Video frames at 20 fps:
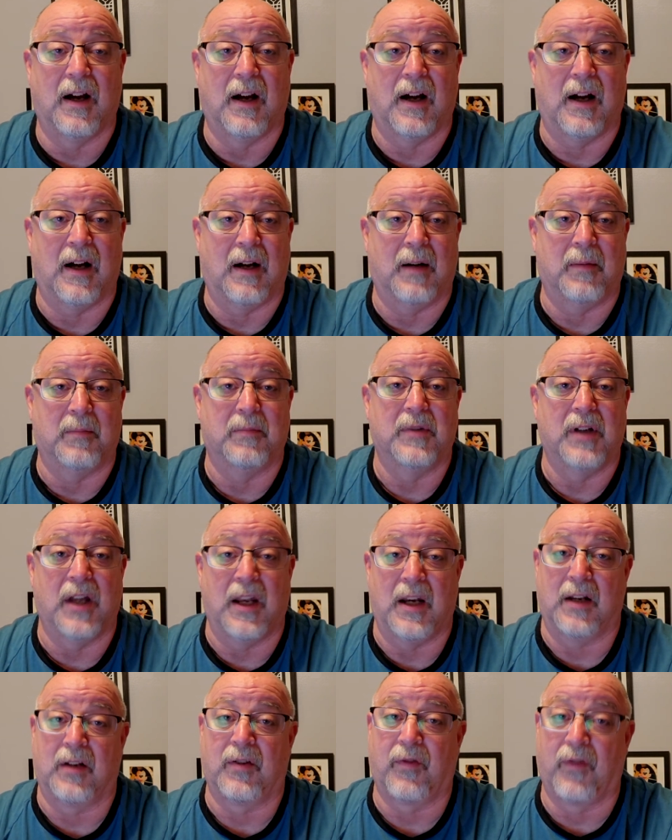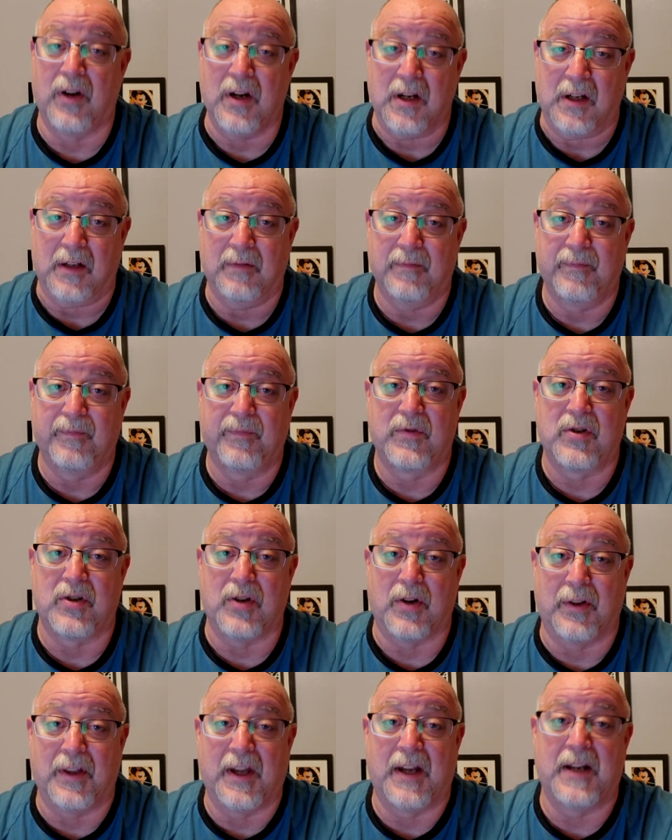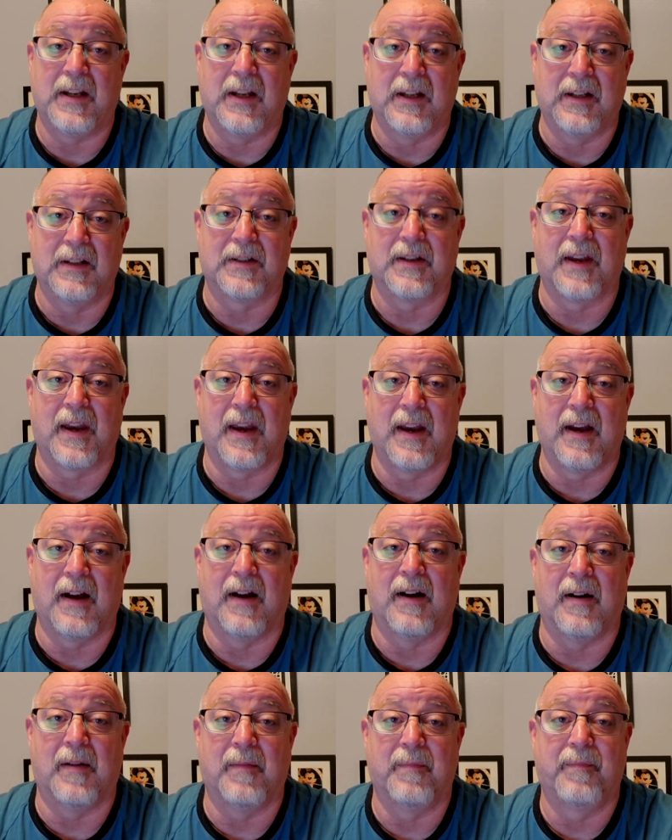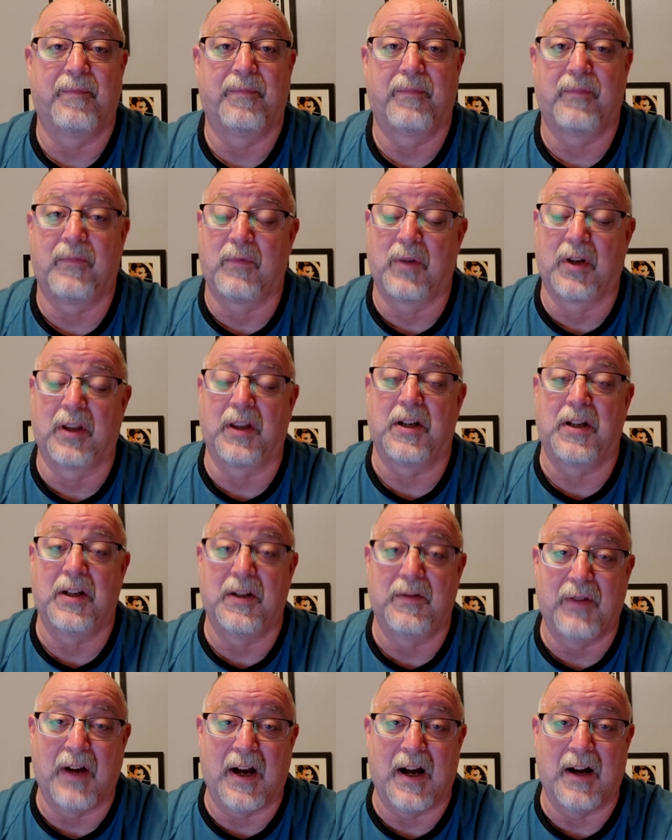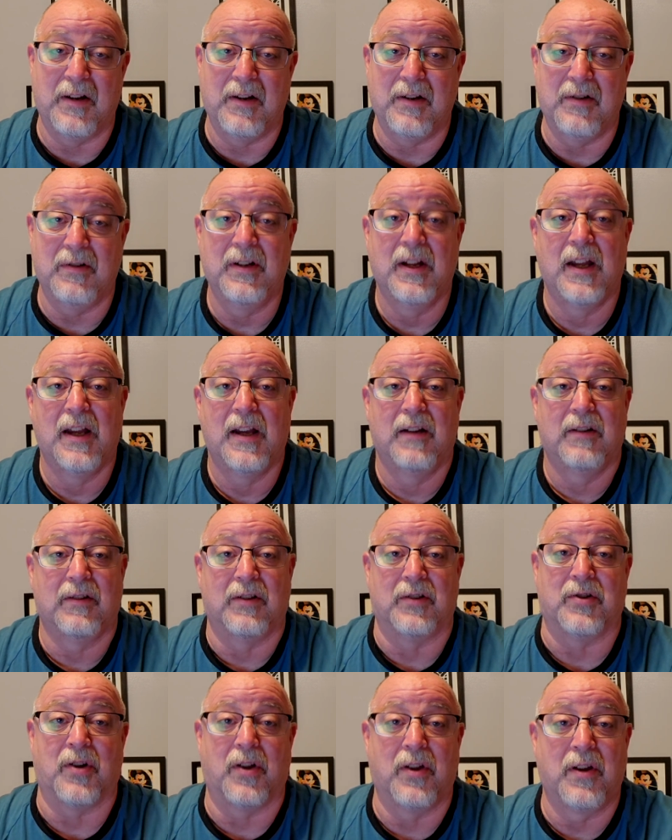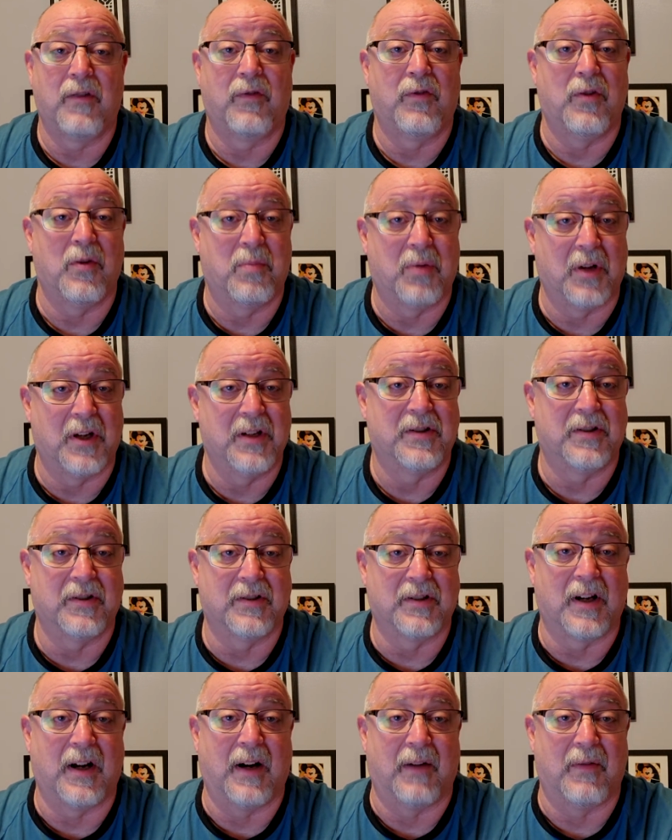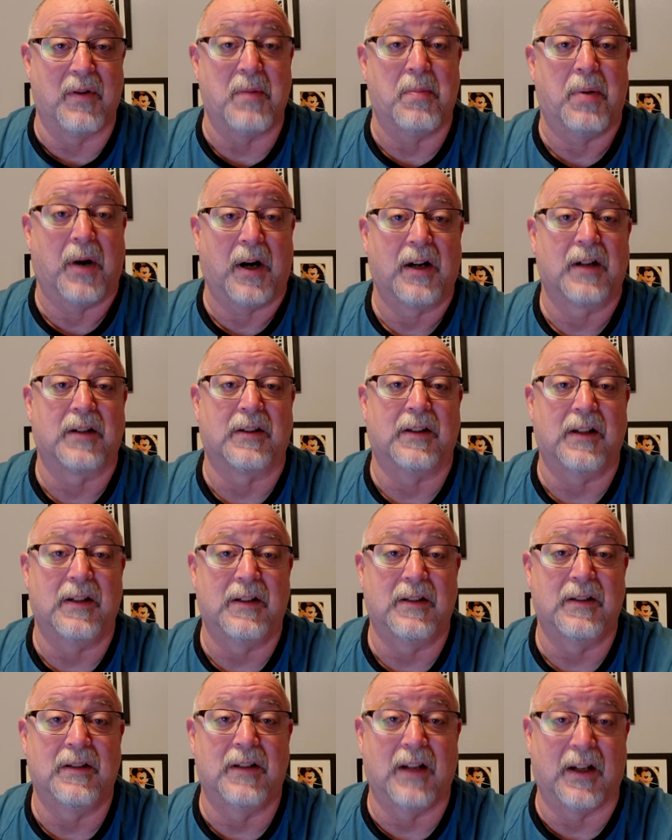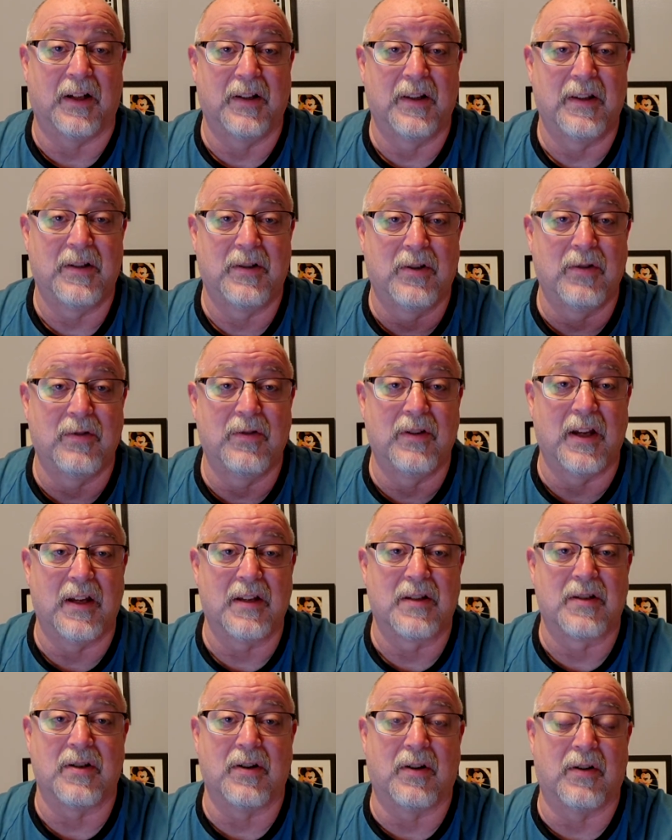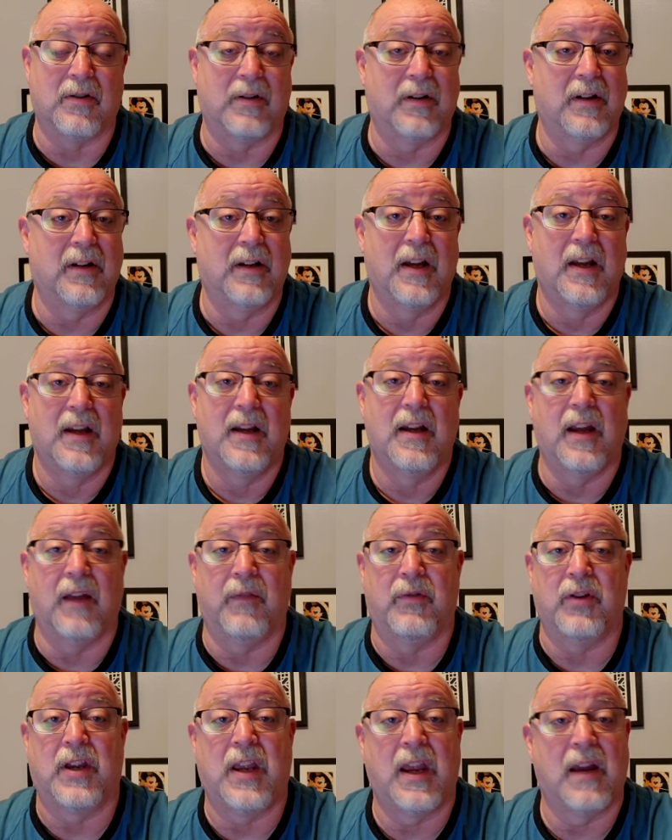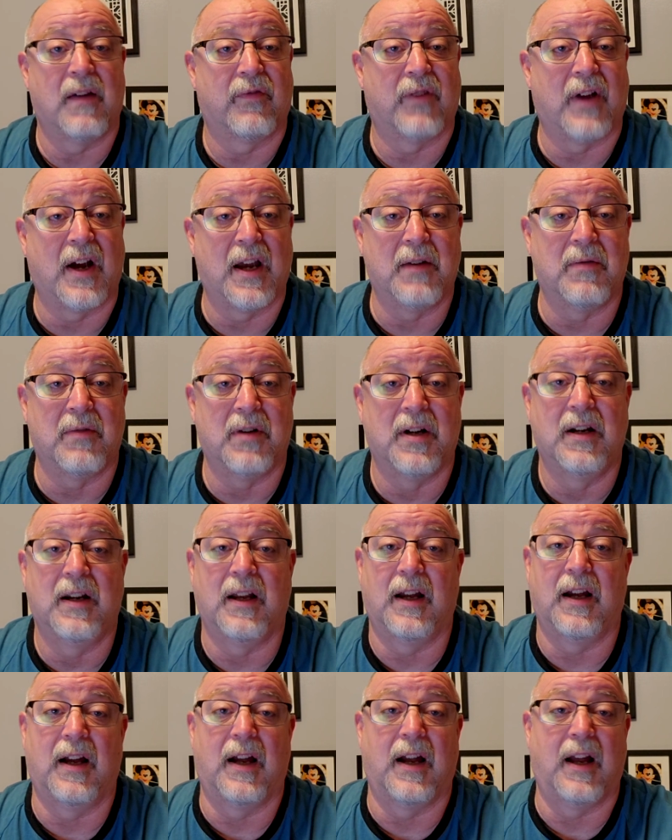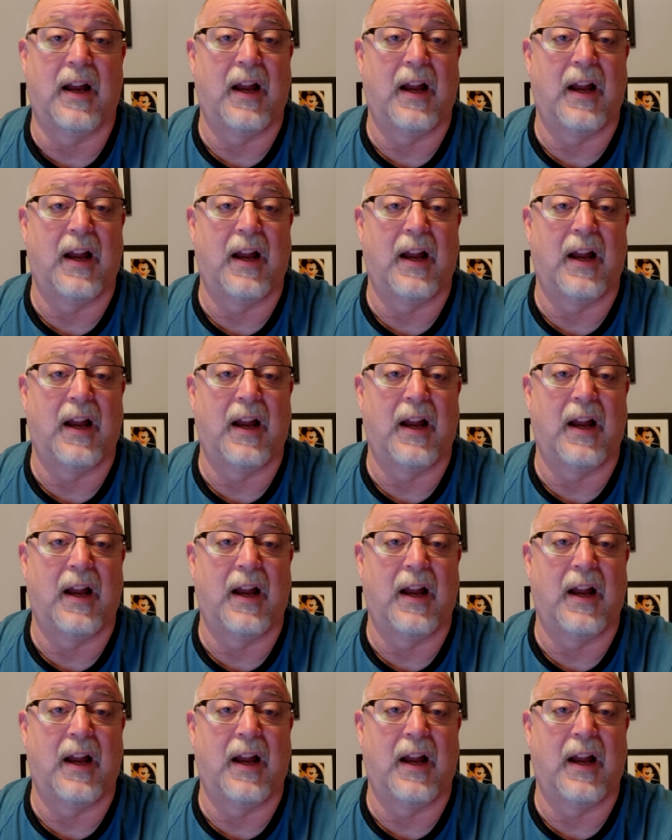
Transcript: and it's free. So that is a really good value. There's only a few places in every park that do this. So if you can't find one,